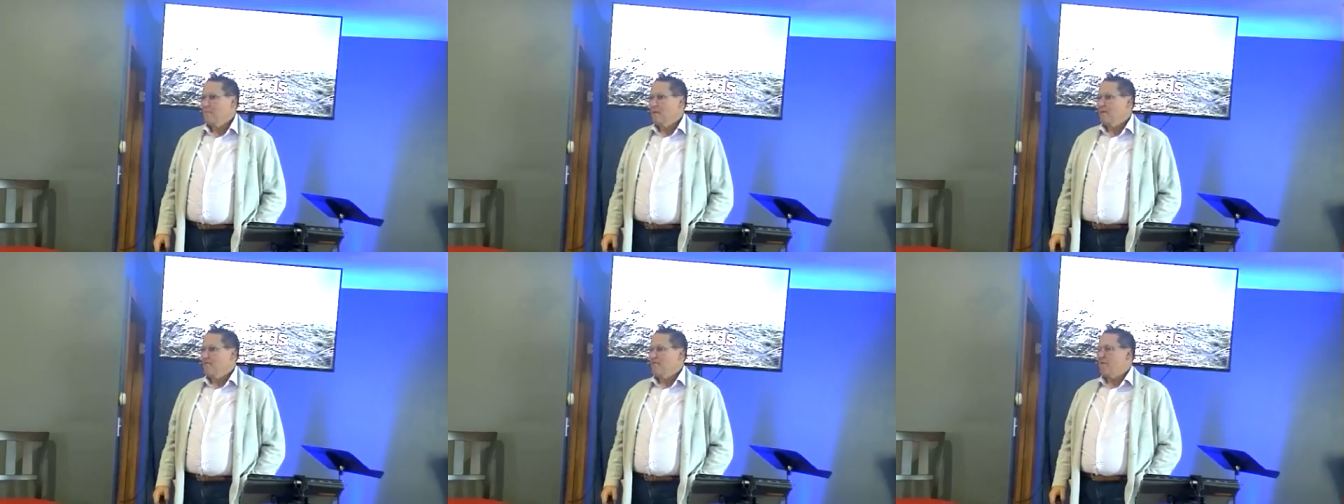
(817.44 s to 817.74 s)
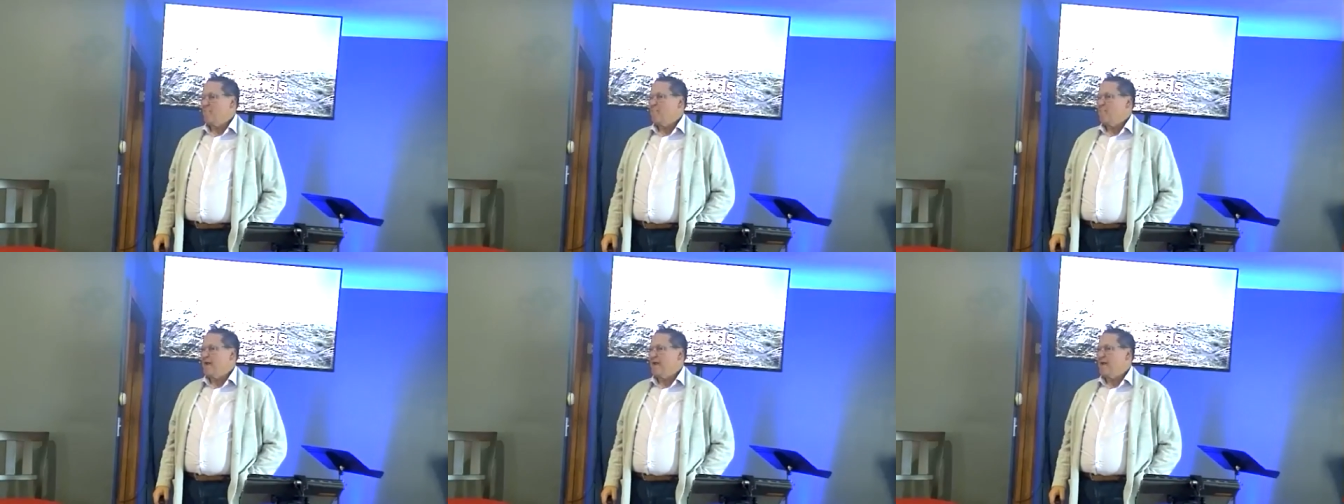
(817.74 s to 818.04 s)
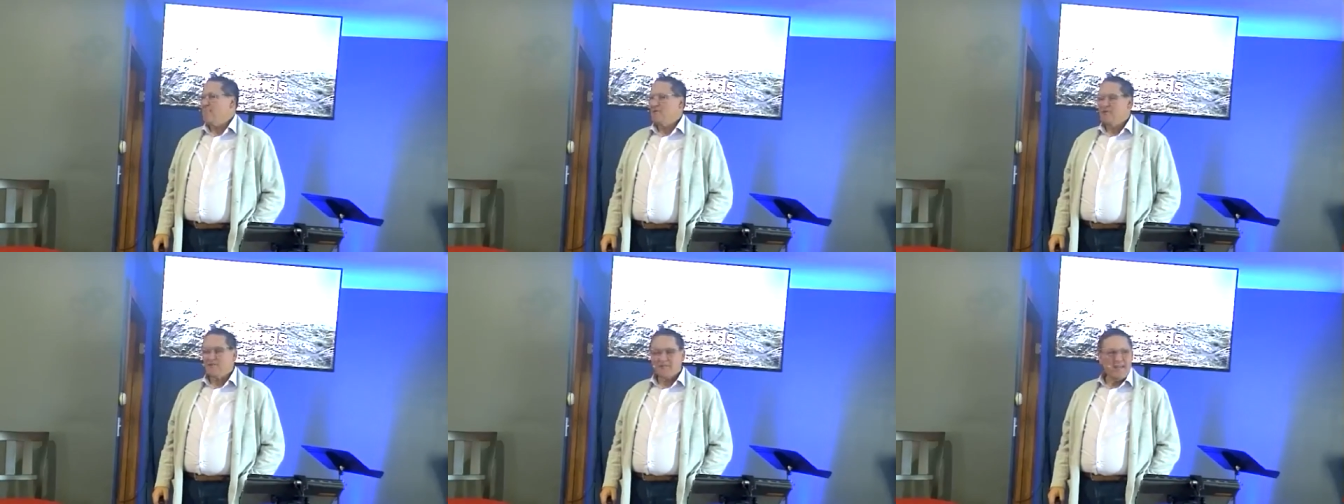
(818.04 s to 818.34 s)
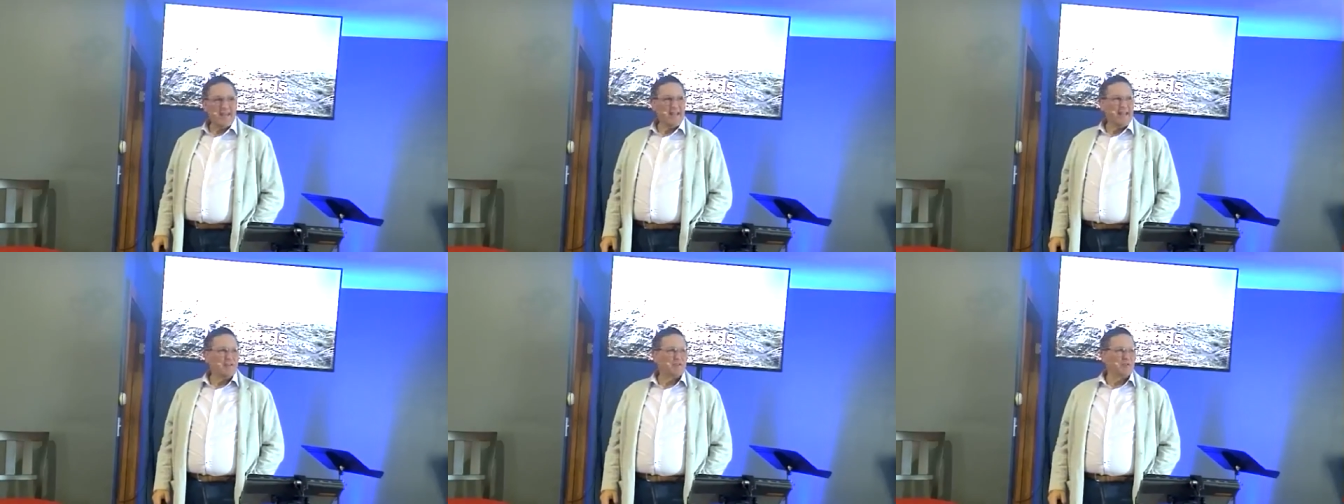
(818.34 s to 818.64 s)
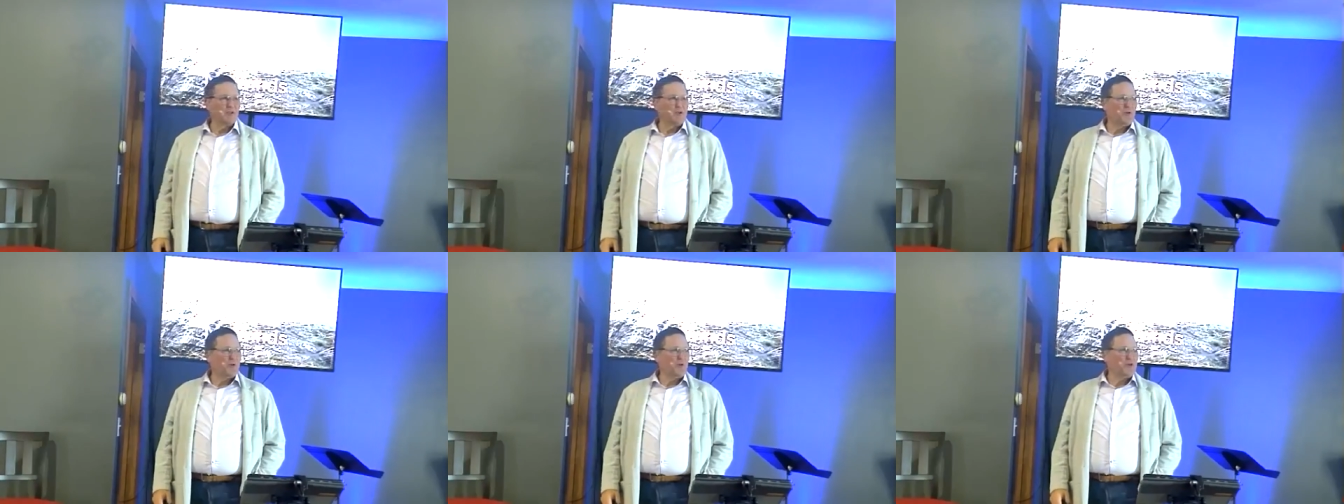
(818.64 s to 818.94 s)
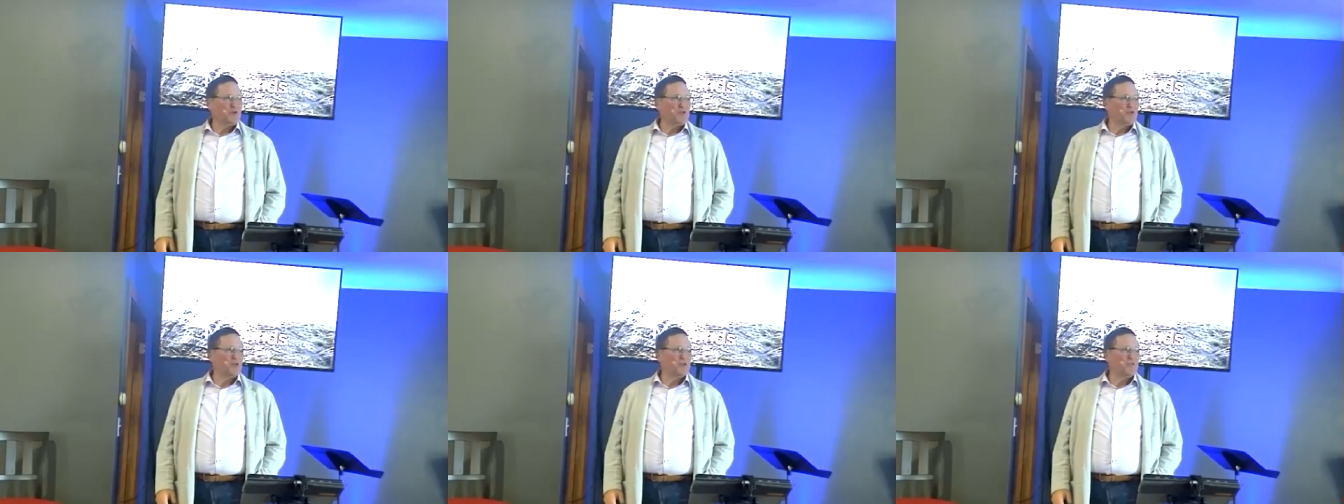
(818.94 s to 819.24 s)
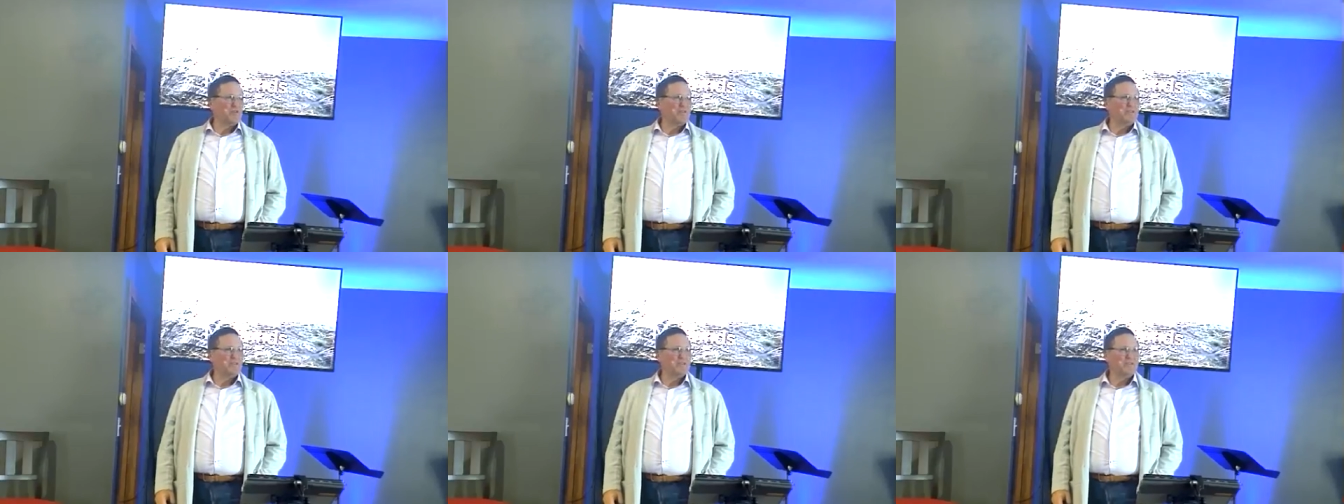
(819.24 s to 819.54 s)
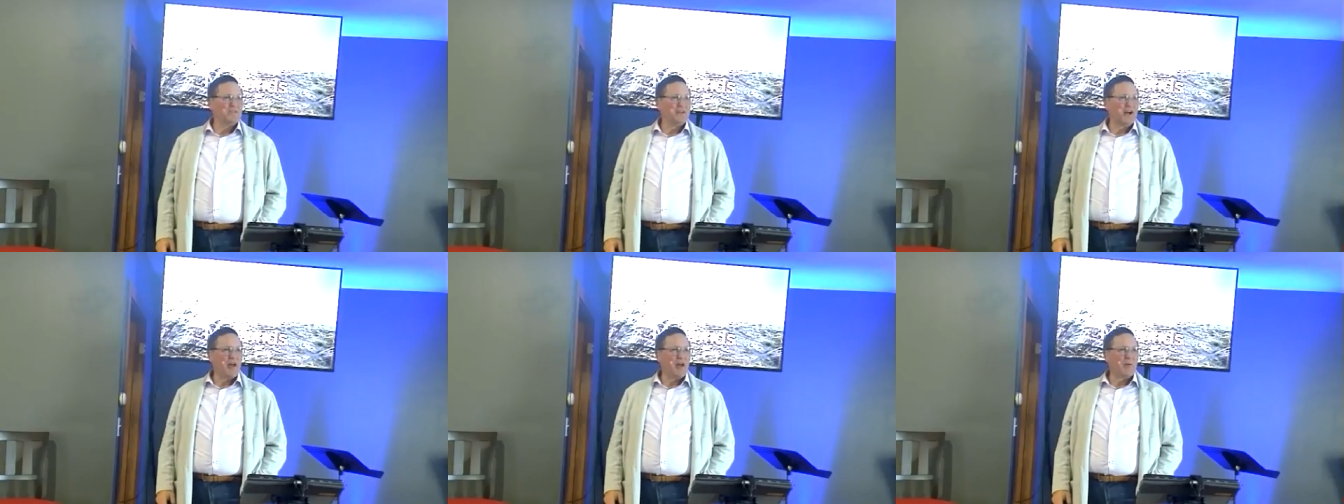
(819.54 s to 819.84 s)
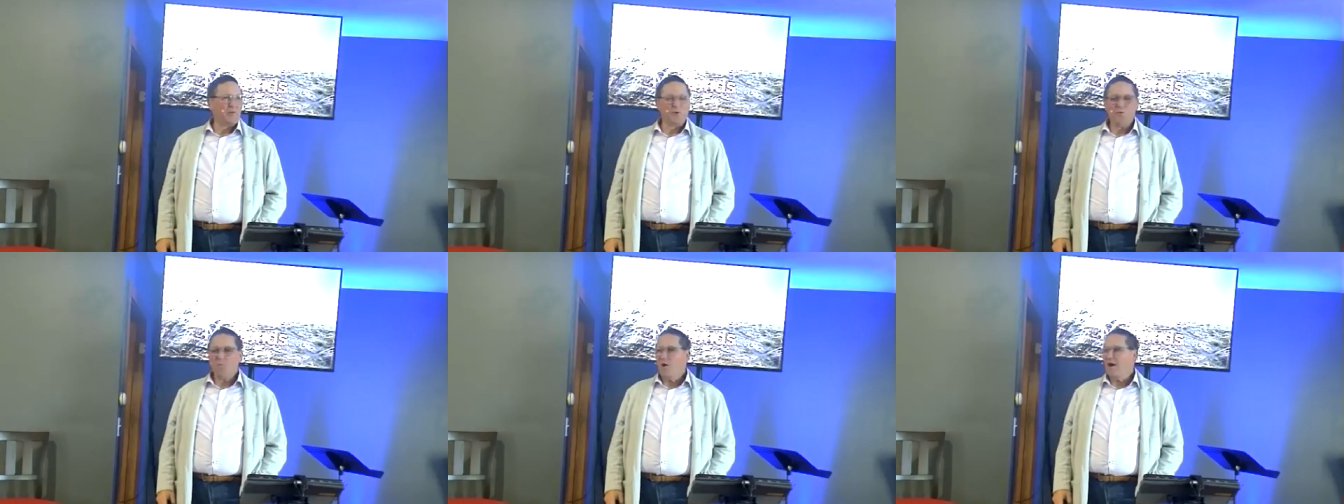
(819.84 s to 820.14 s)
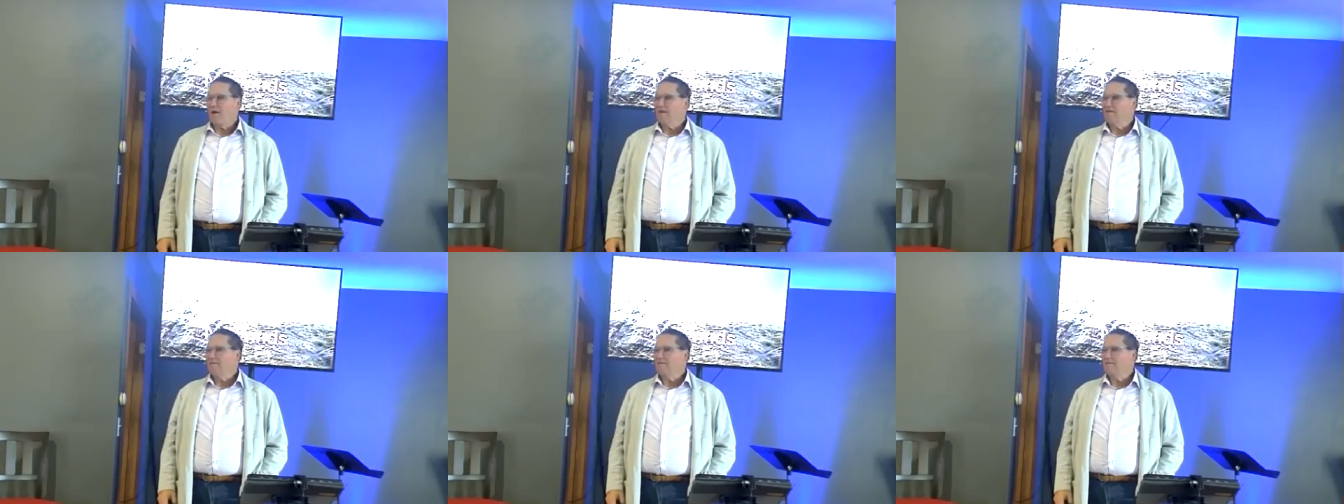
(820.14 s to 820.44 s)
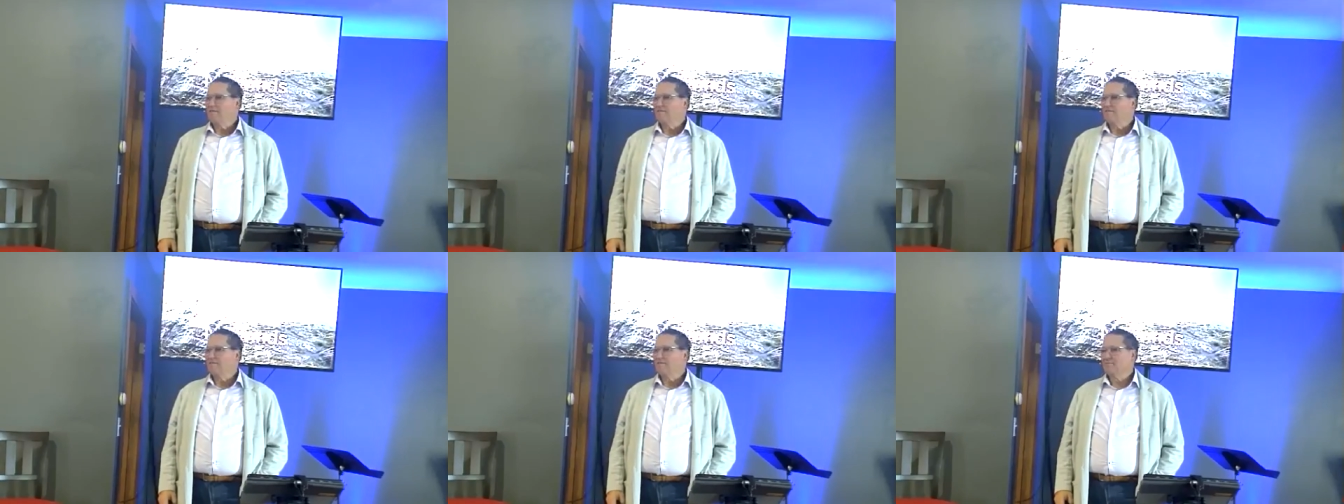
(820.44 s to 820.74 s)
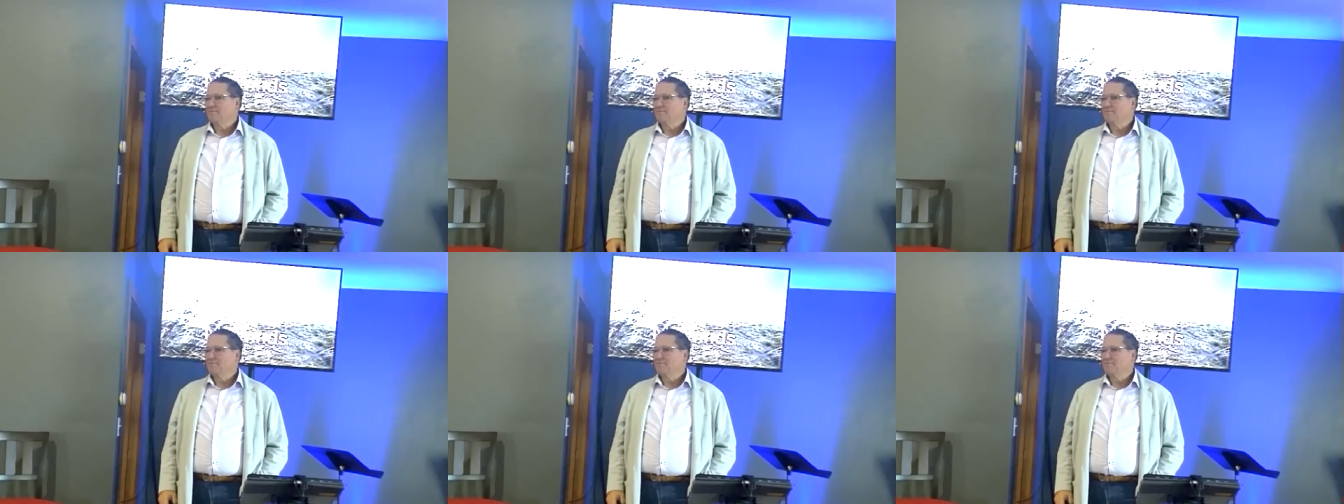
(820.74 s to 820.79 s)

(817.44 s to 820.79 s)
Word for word: But if I make a mistake as a Christian, God will what?